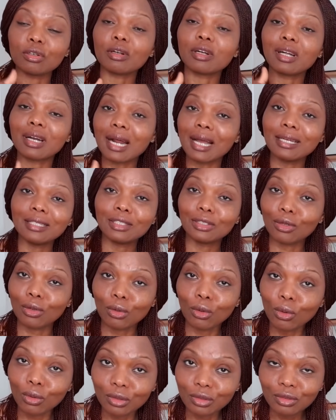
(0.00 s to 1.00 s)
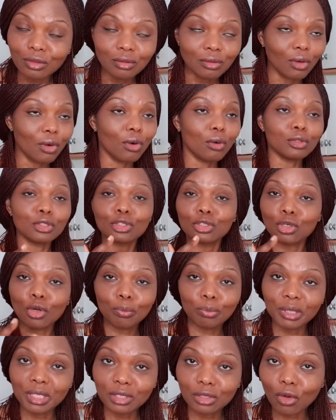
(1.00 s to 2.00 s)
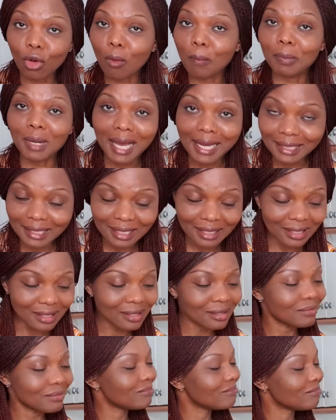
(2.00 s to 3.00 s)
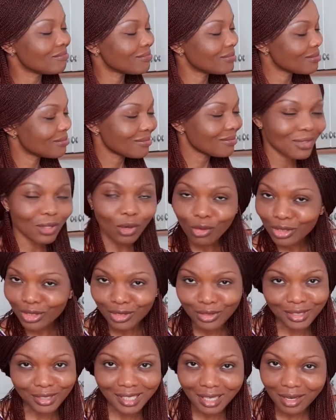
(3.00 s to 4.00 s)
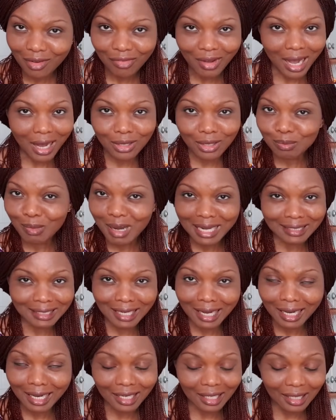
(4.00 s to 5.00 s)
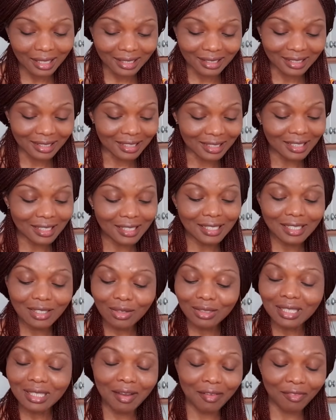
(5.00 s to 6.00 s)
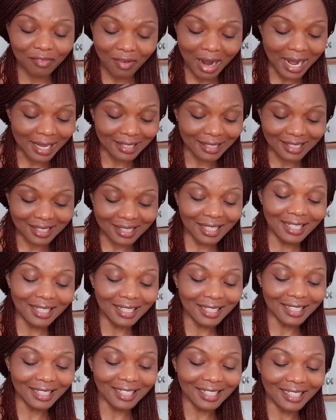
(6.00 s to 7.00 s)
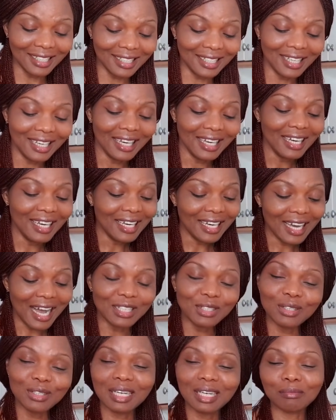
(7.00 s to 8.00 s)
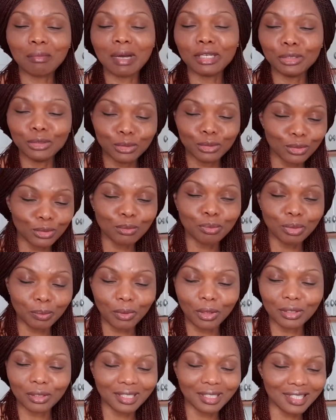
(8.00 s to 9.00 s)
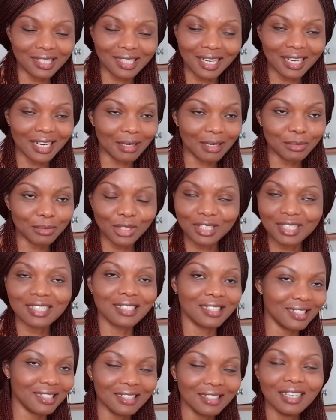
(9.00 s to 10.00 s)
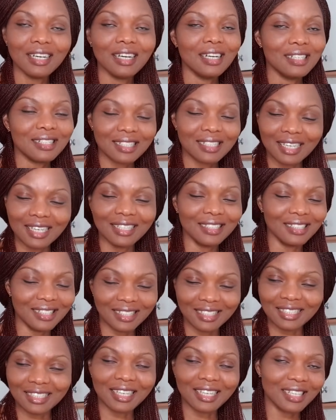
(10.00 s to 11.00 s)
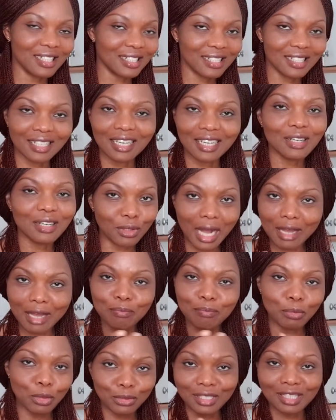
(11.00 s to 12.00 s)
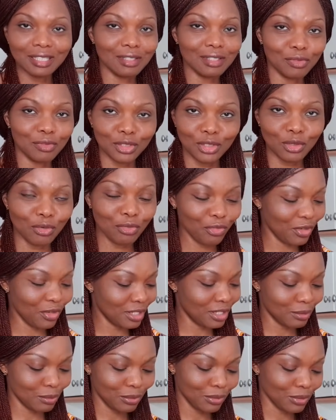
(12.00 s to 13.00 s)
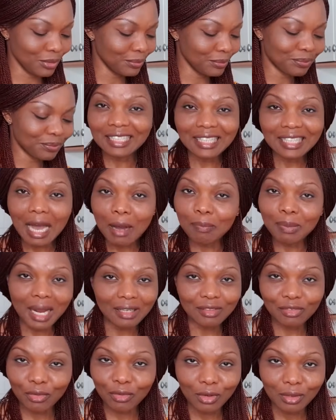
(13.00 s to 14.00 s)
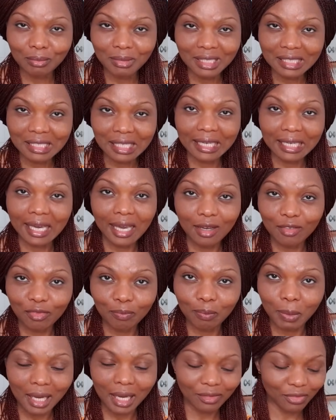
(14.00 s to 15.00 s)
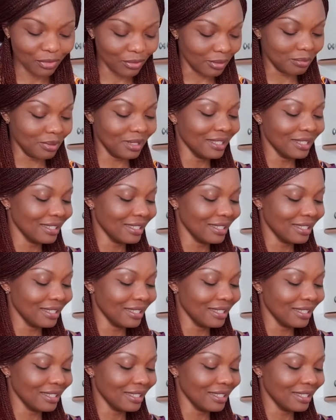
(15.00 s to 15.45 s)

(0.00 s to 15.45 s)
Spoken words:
grind your own or chop it or blend it, knock yourself out, my darling. It's not a fight. I know that my YouTube people understand. I'm just saying this in case I post this video on Facebook. That platform is a caves platform.